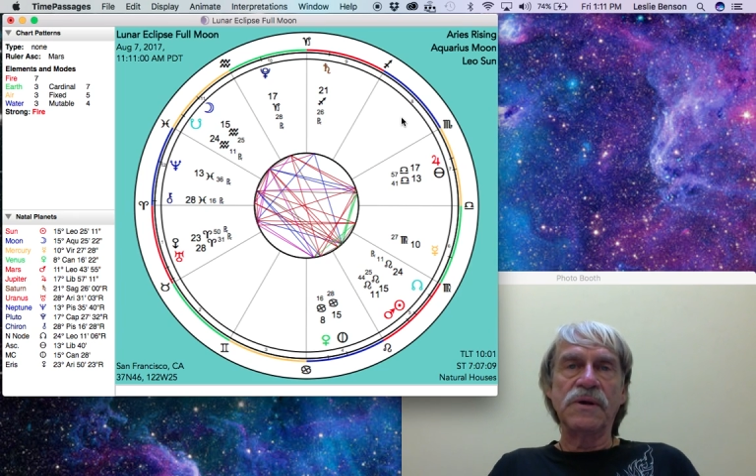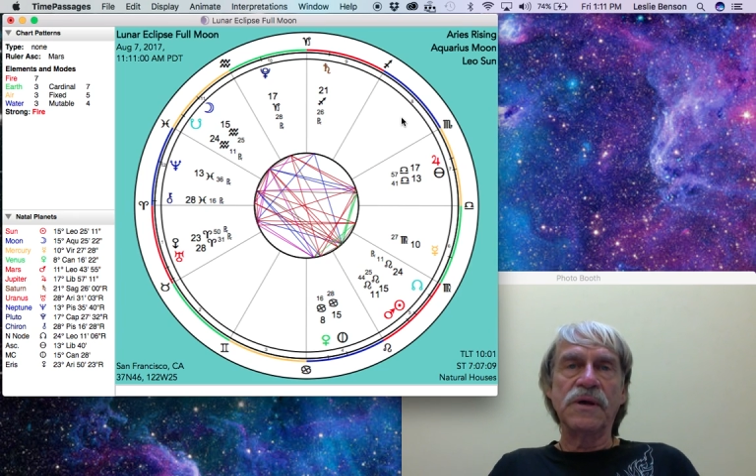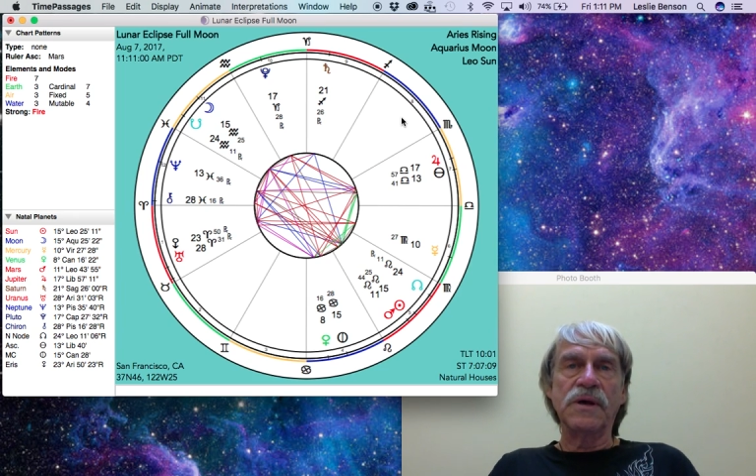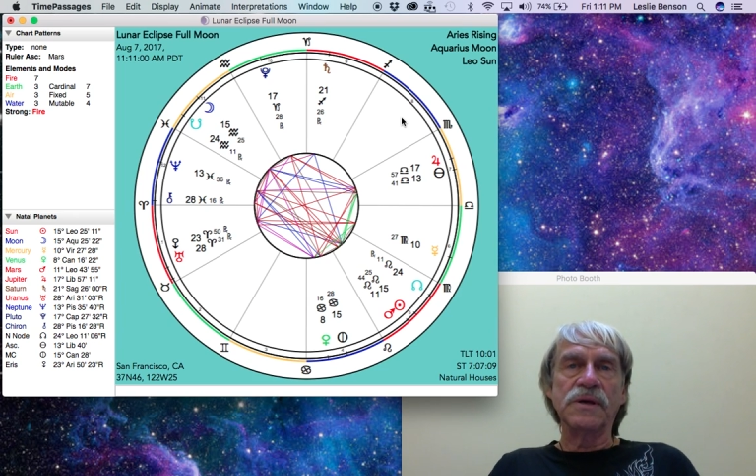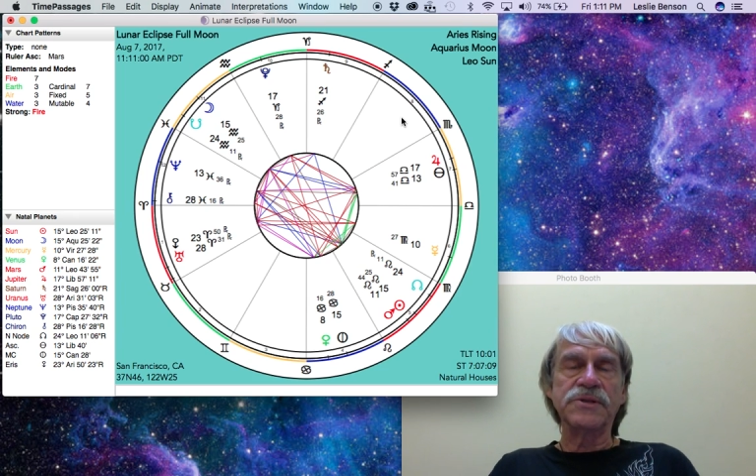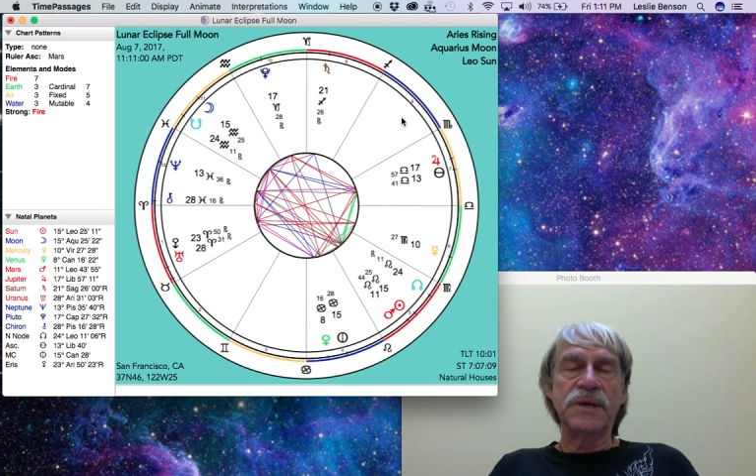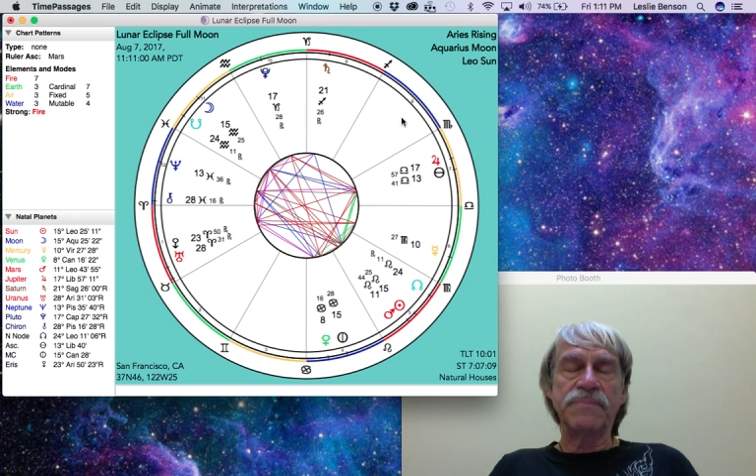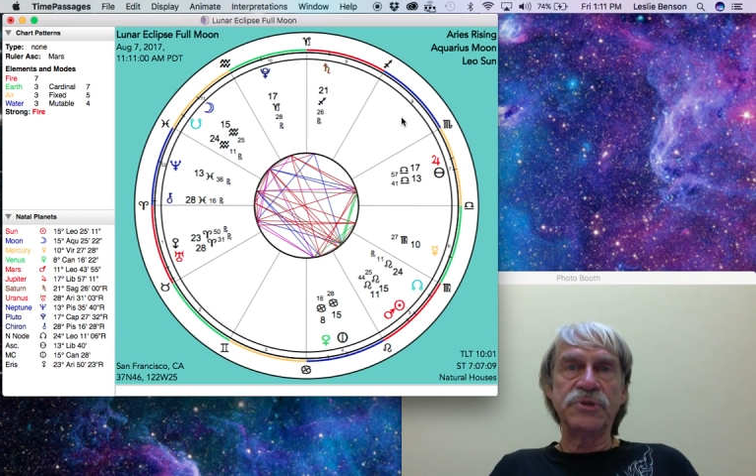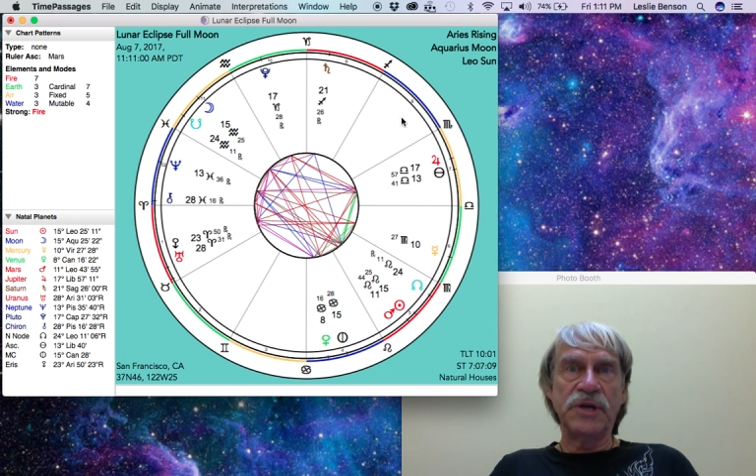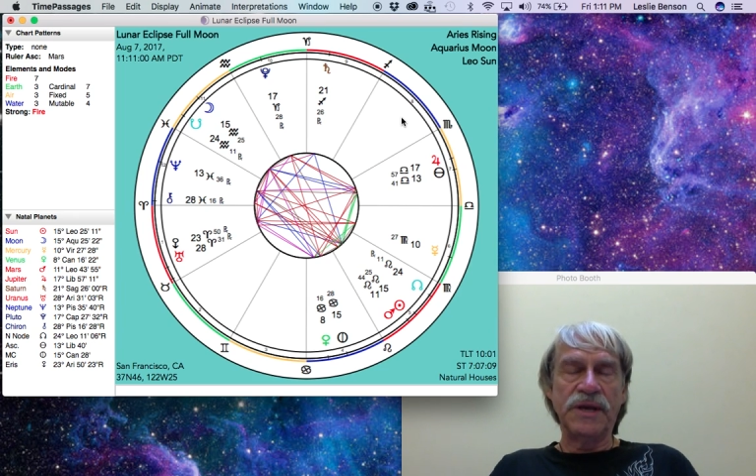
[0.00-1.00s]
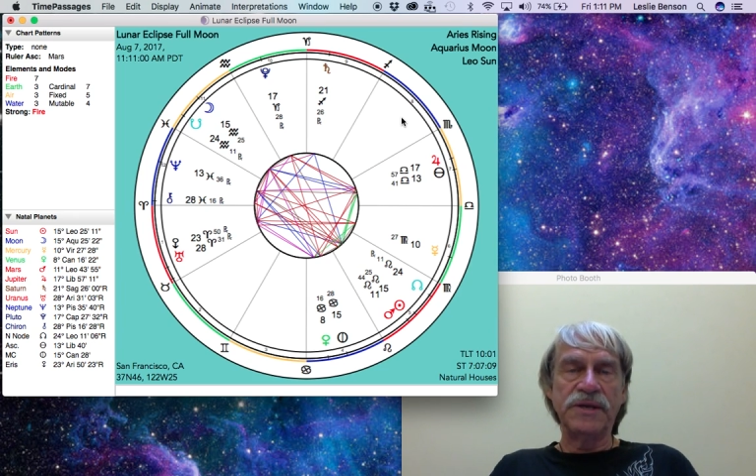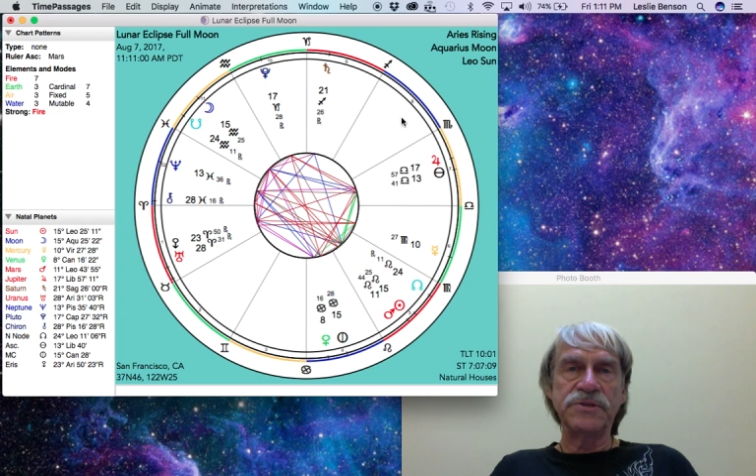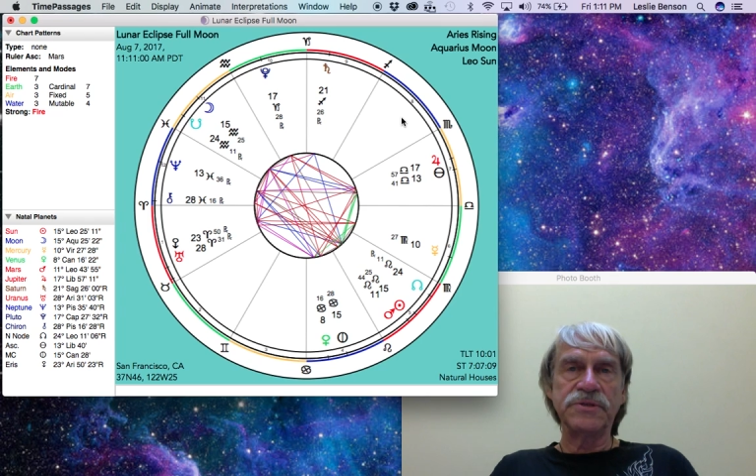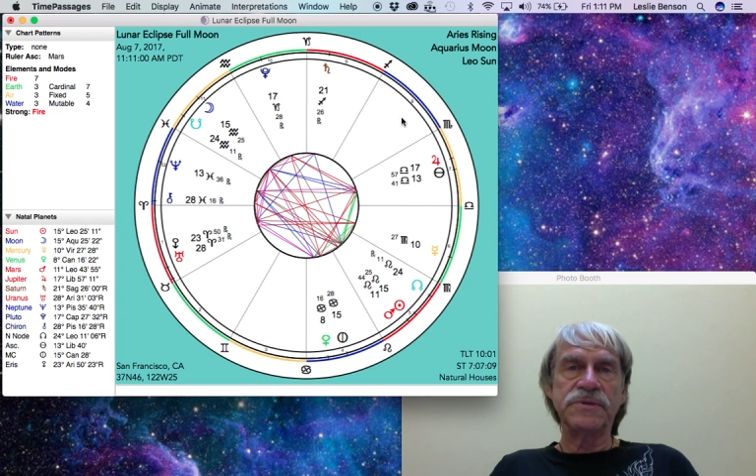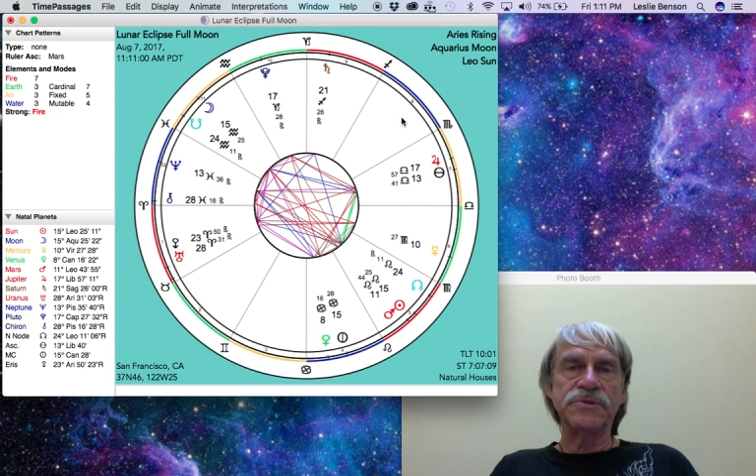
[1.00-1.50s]
accept
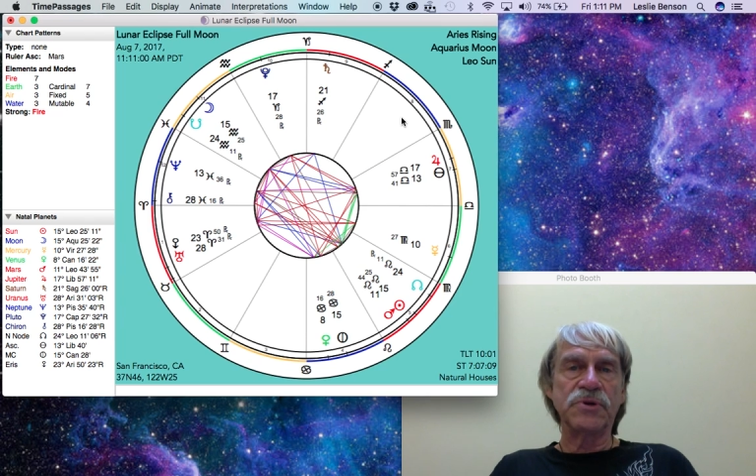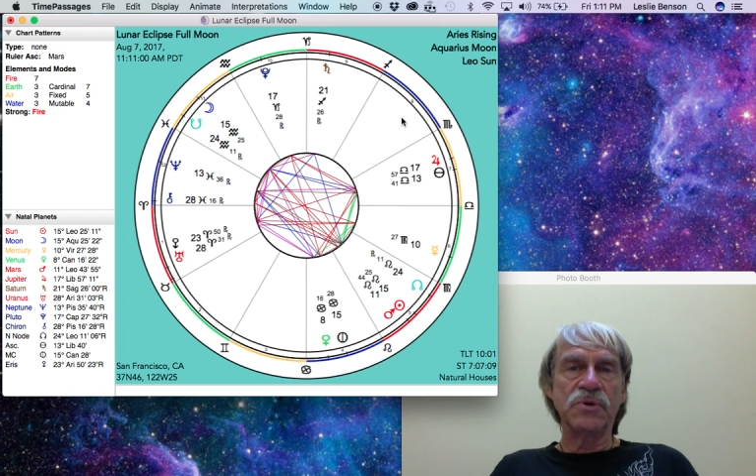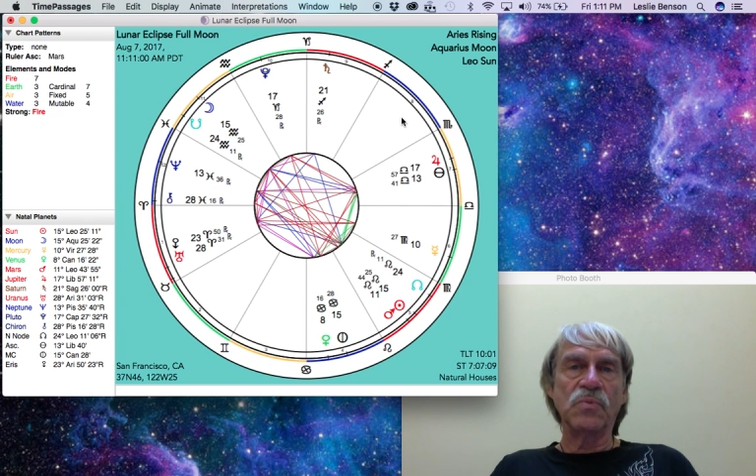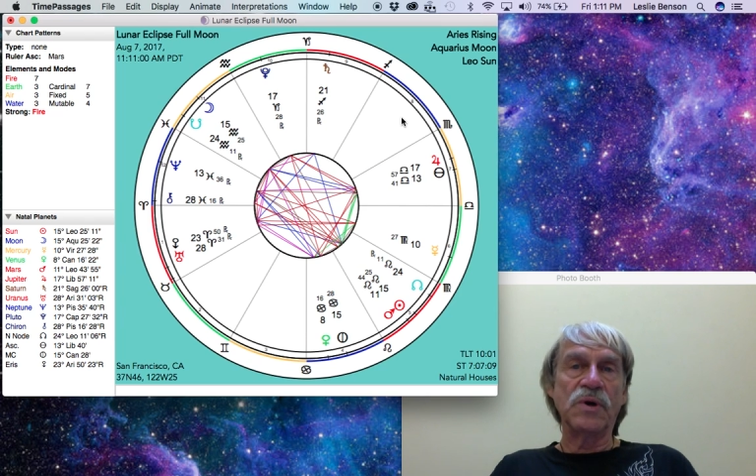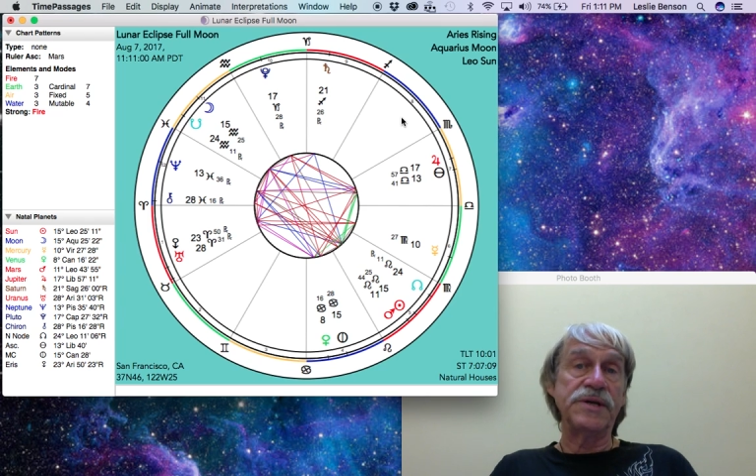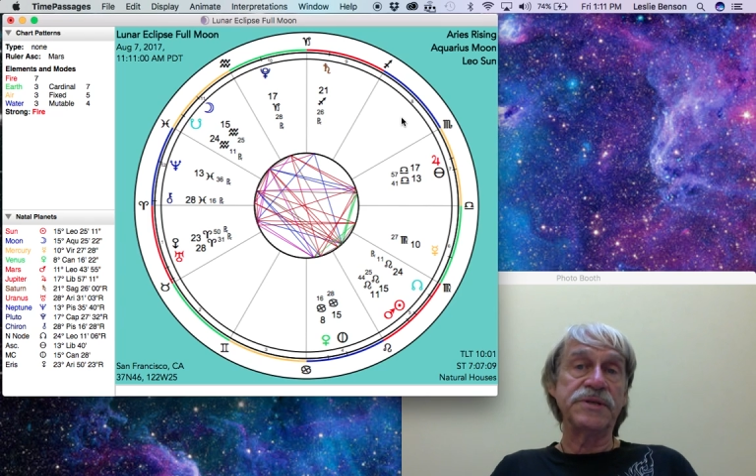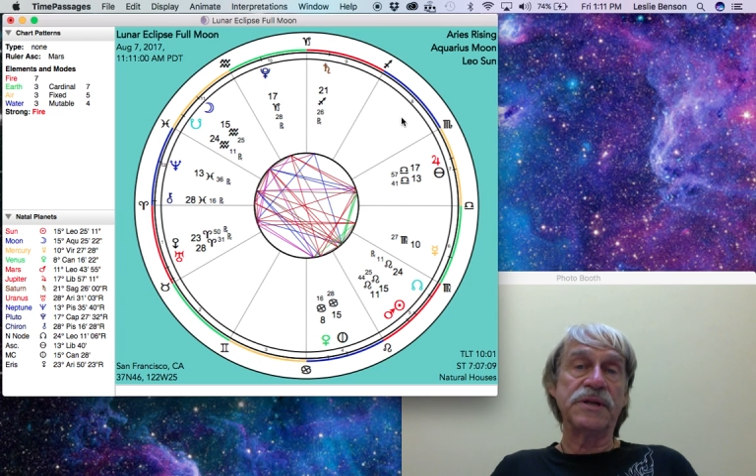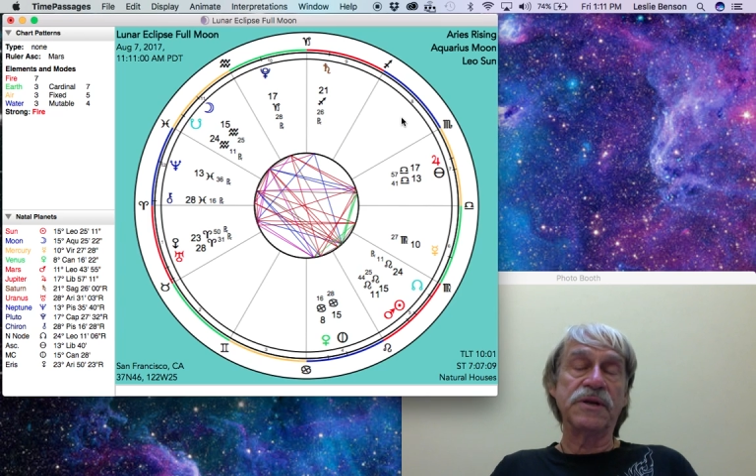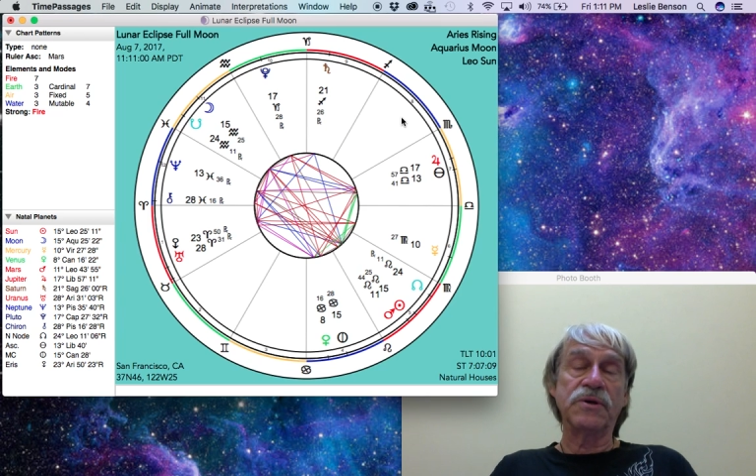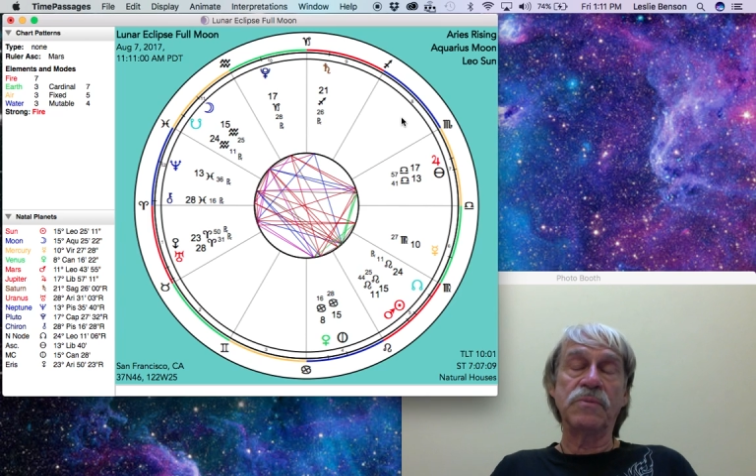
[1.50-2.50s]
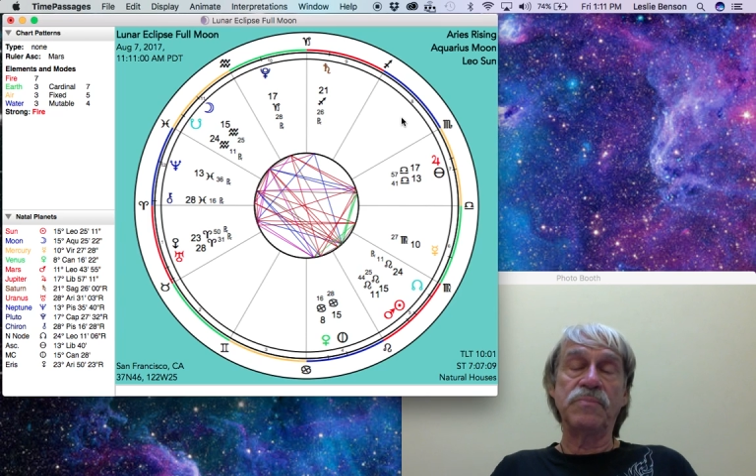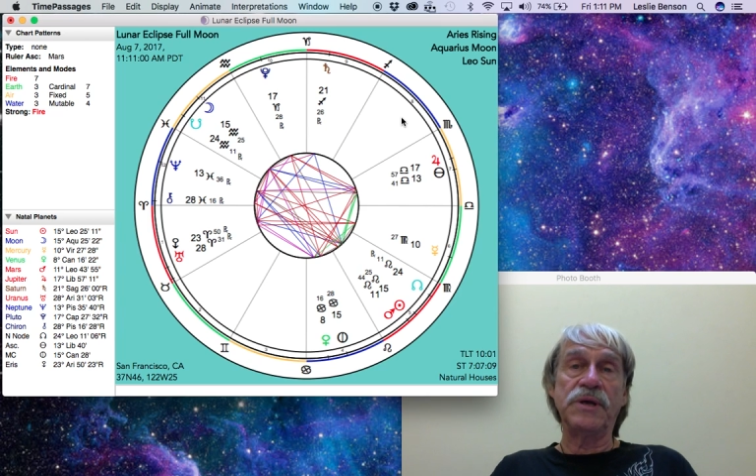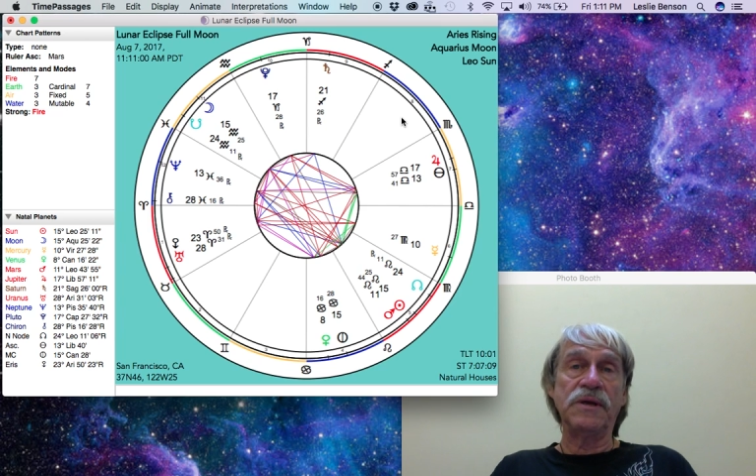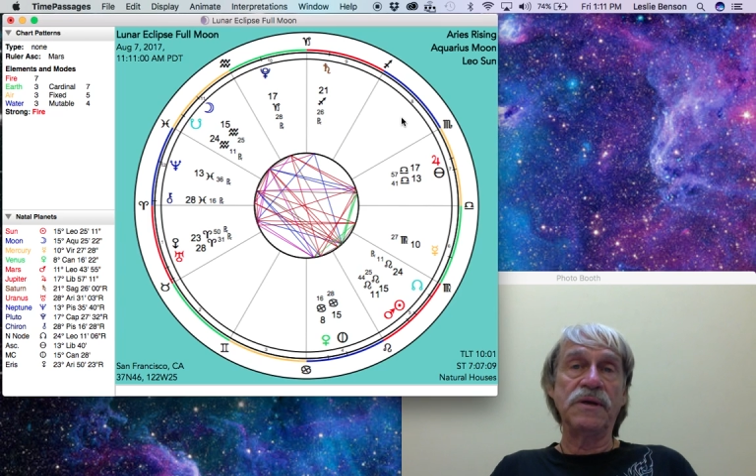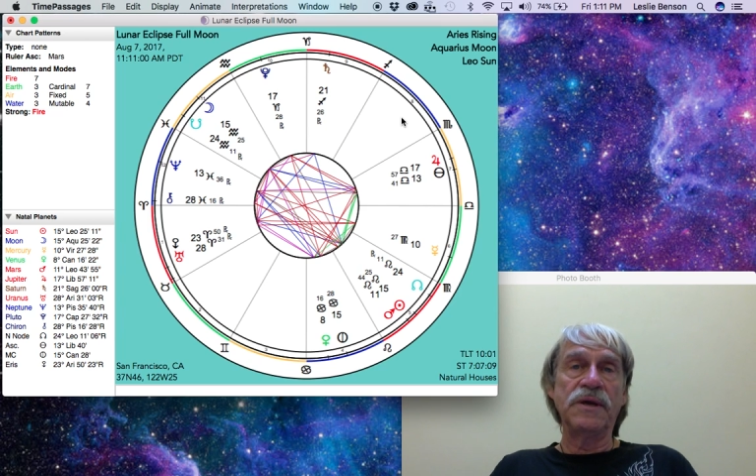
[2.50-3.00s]
change in certain ways, and it could
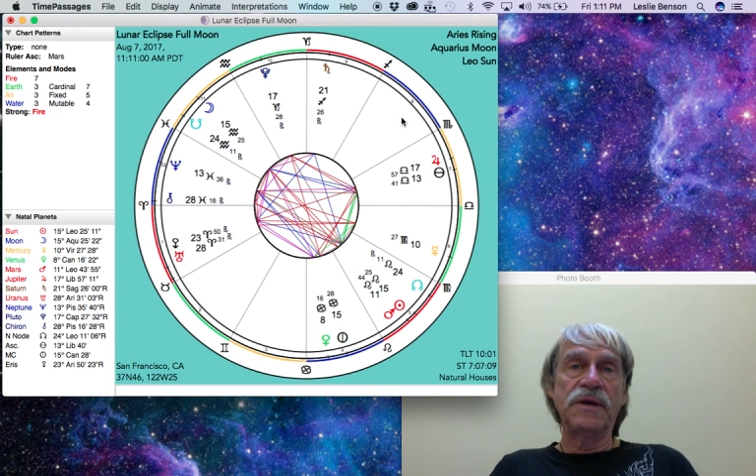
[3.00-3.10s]
be